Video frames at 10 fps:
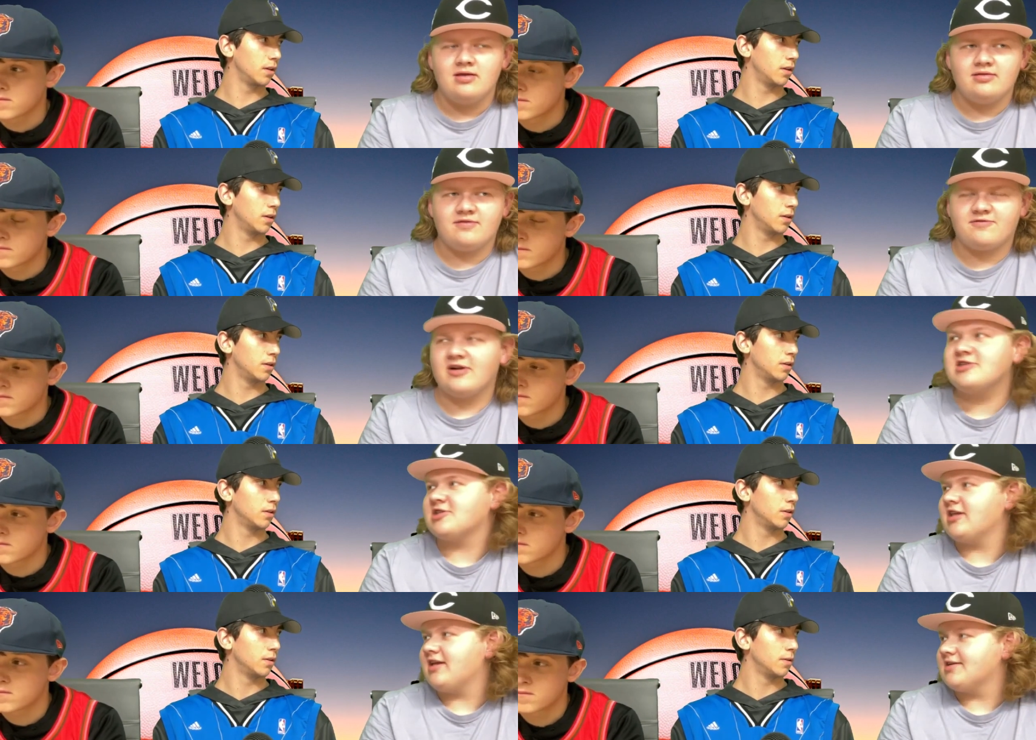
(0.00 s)
Speaker 1: the French
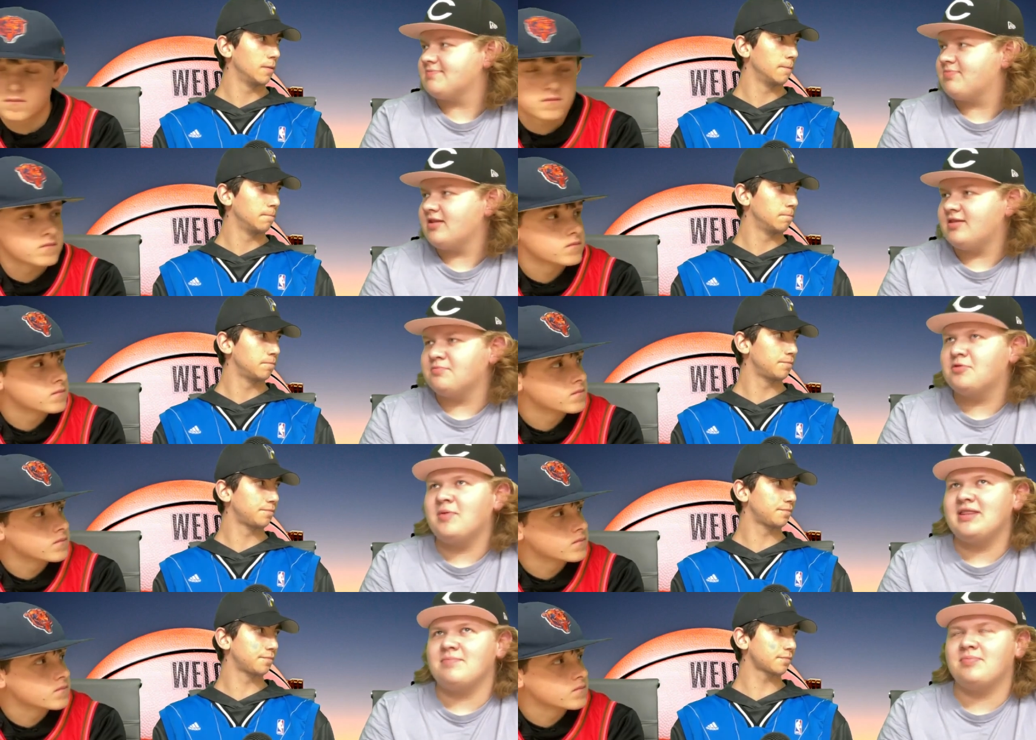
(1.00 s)
league is the, the
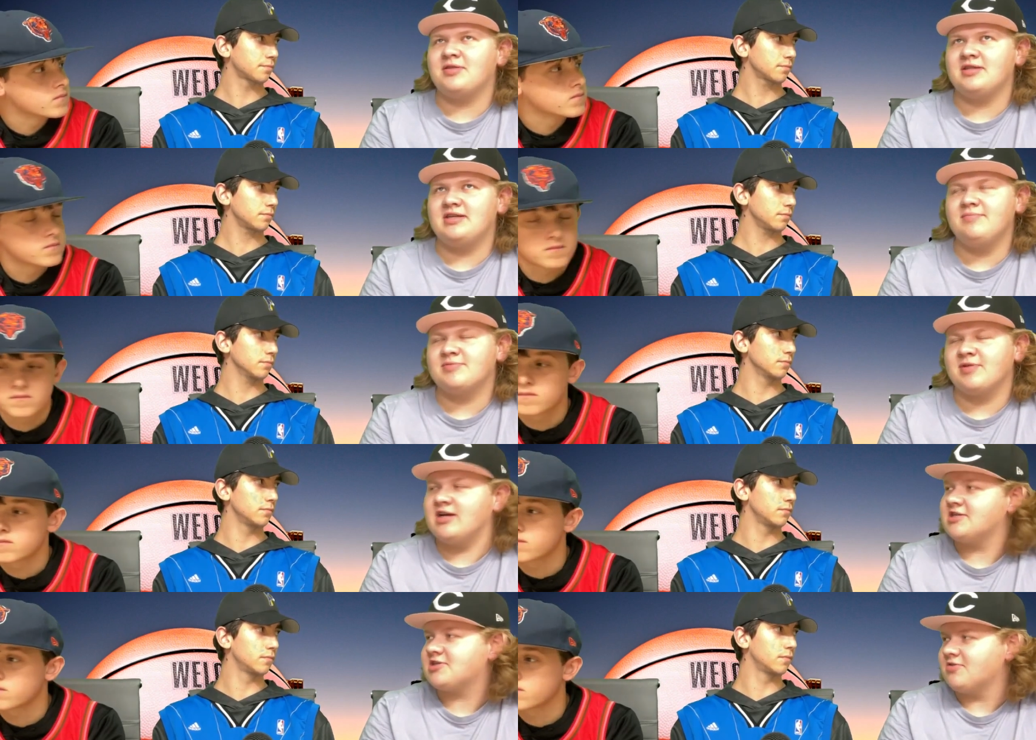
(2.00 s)
way they the teams
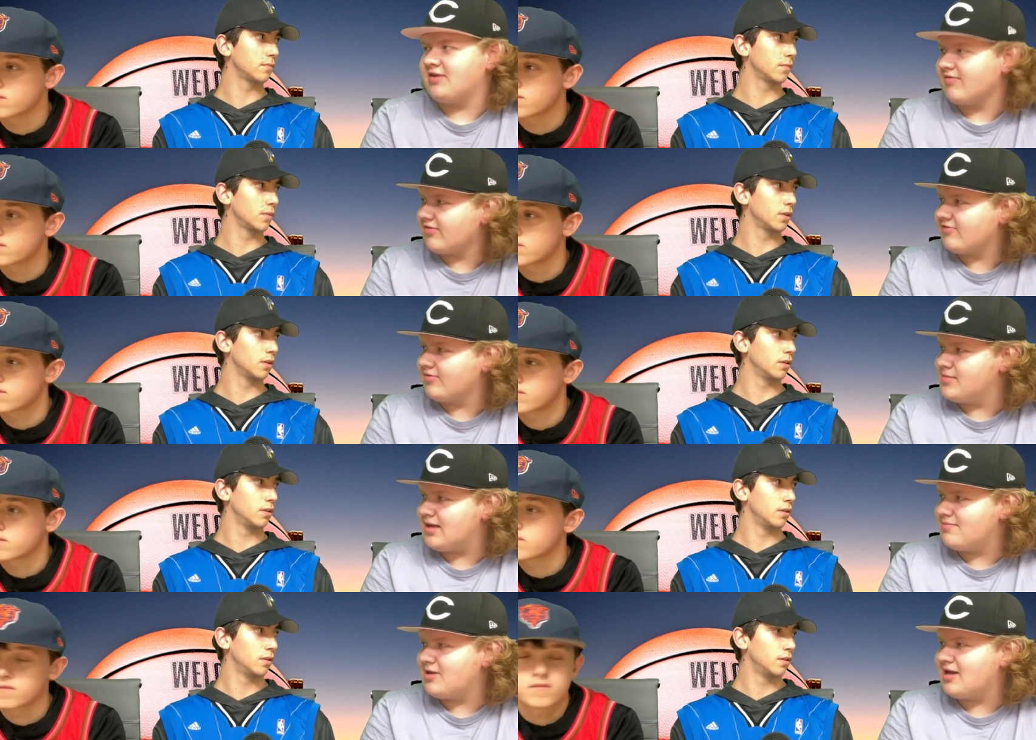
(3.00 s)
play is so different from the
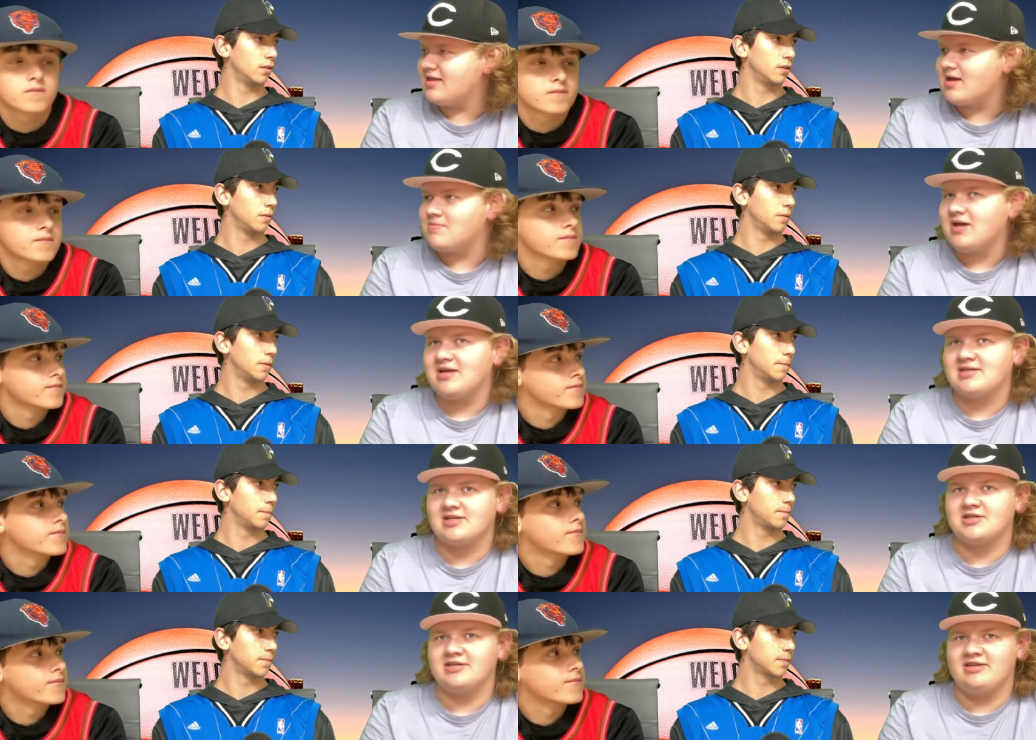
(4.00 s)
NBA. The NBA is
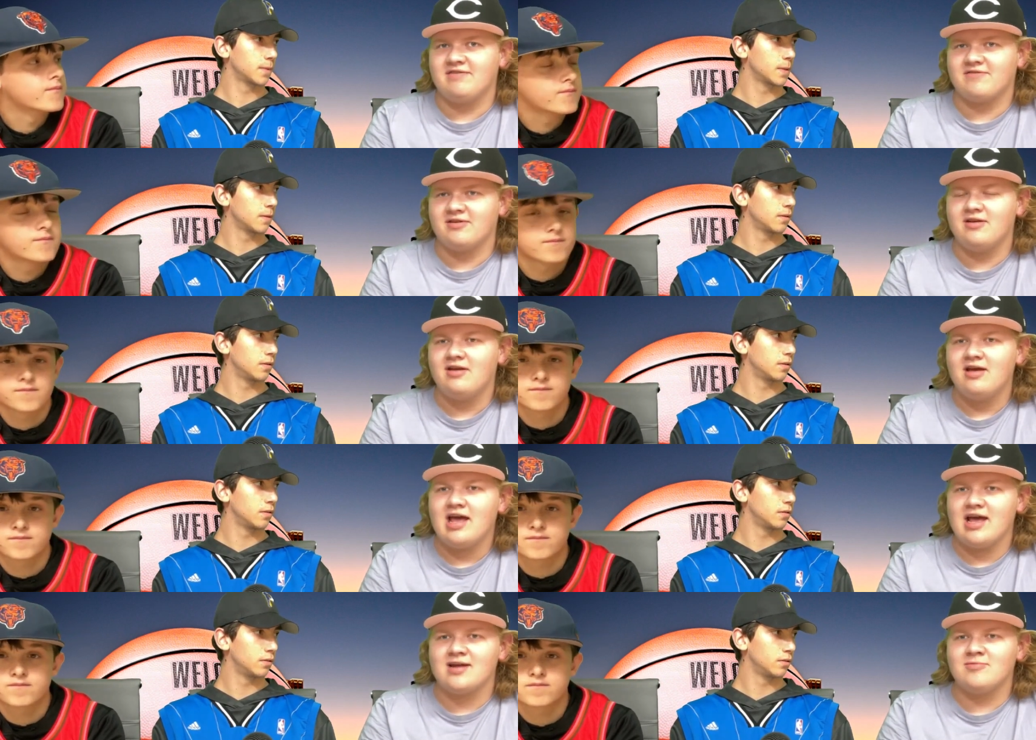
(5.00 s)
such a different
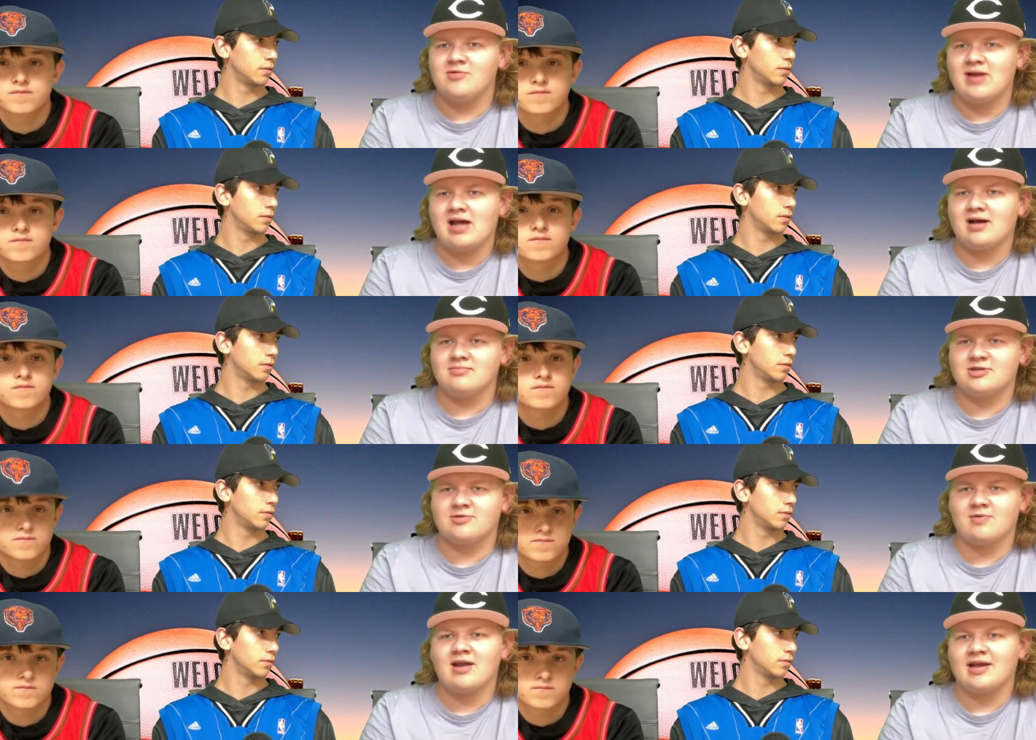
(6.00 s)
animal when it comes to
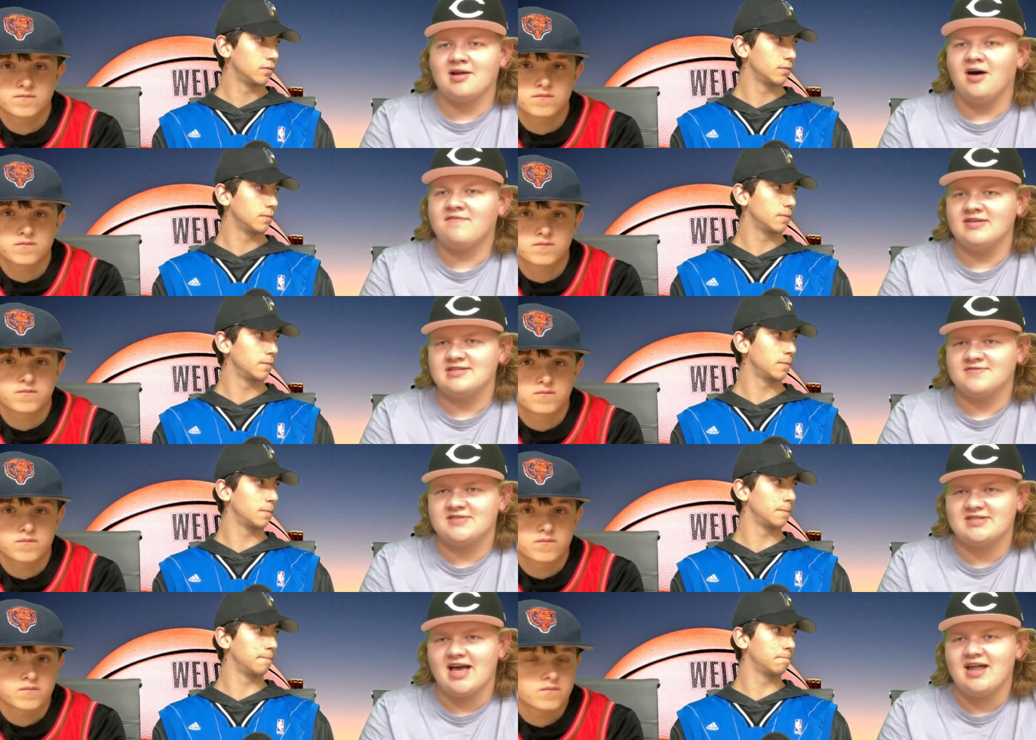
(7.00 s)
running an offensive
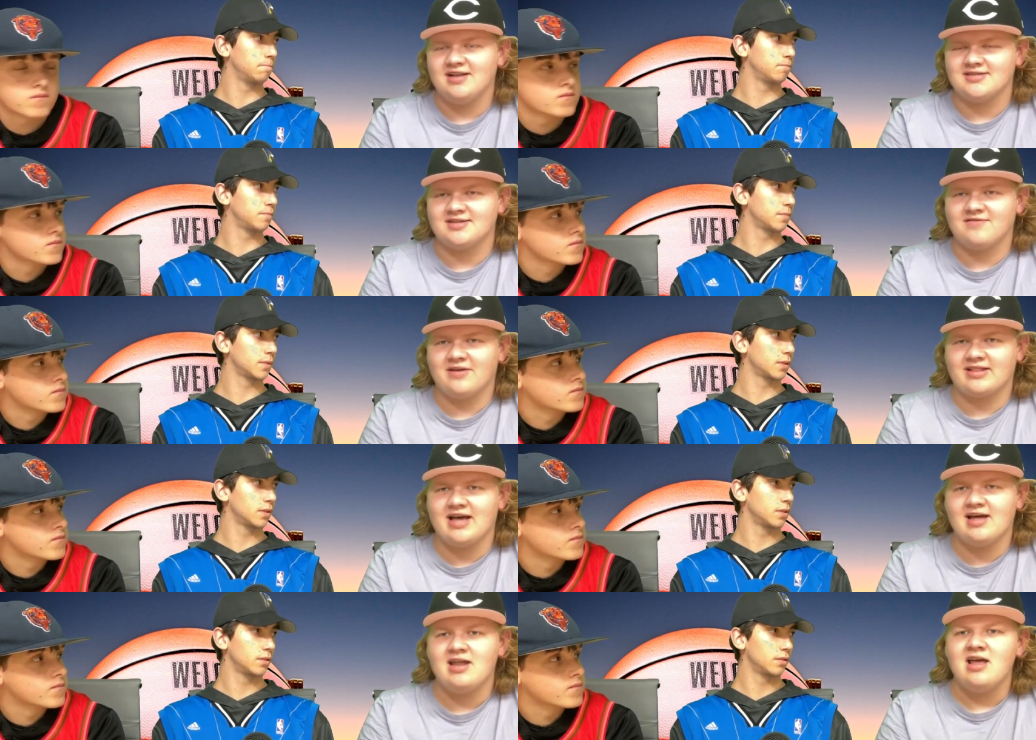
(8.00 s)
set and stuff like
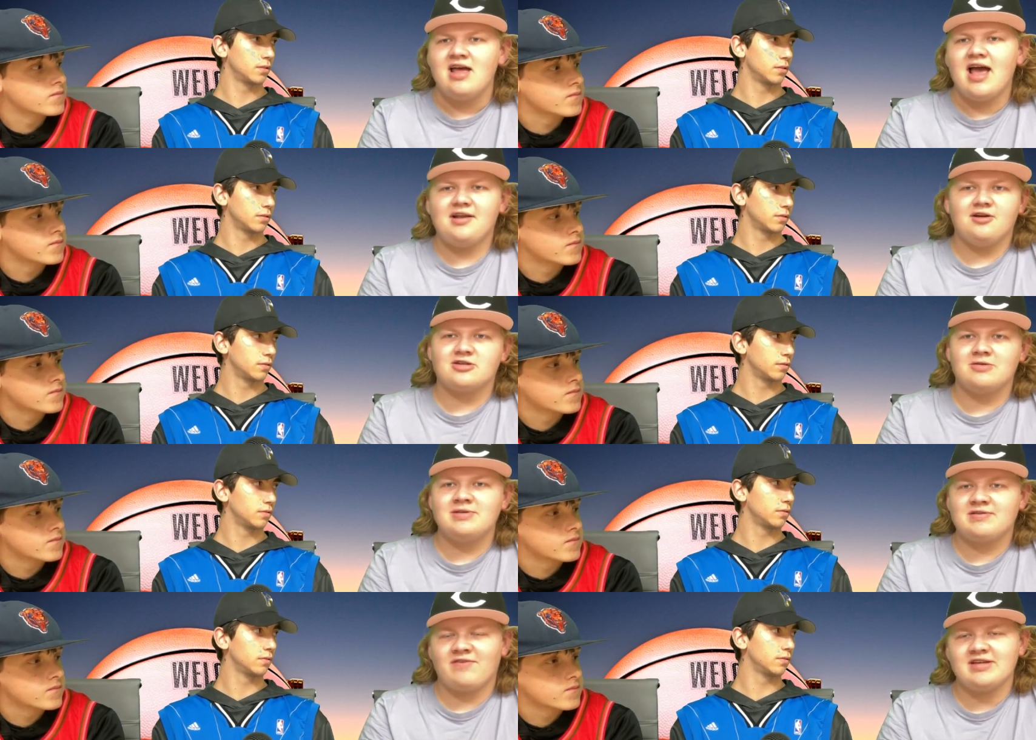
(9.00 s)
that. And he also
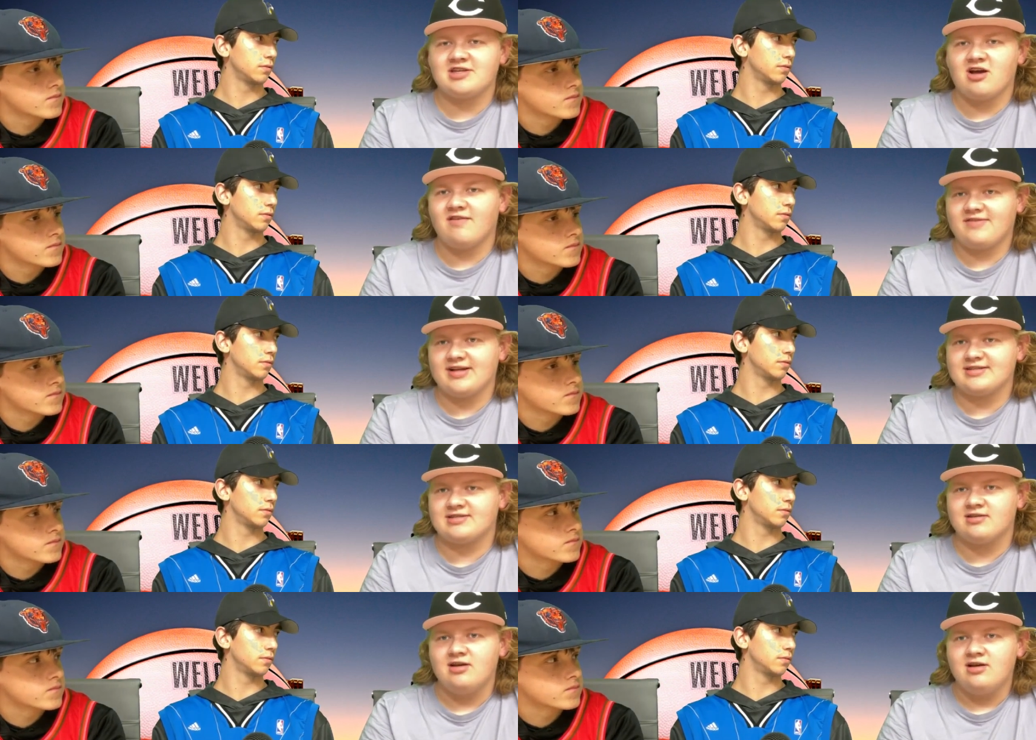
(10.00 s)
is facing off against